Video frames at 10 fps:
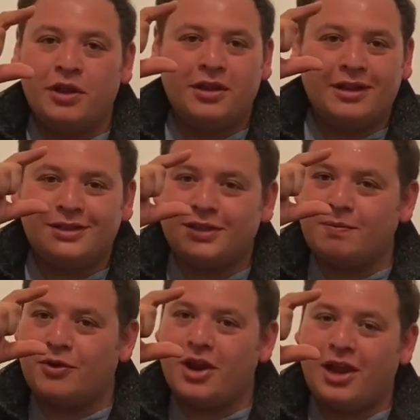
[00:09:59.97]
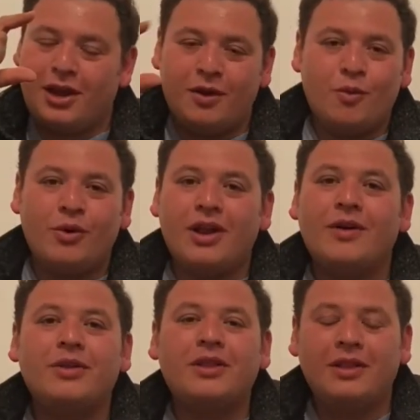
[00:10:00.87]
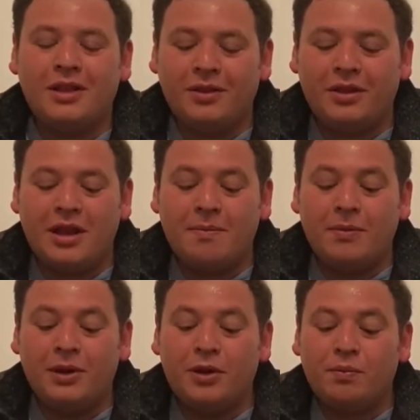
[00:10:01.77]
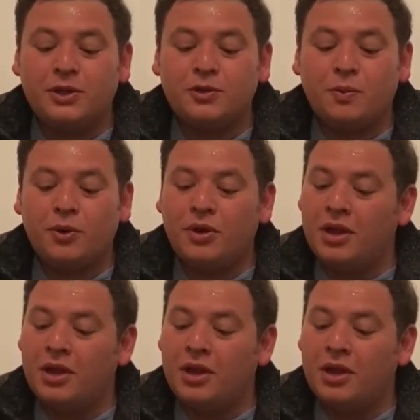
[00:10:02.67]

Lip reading: that's the brain. Without that little piece of wood,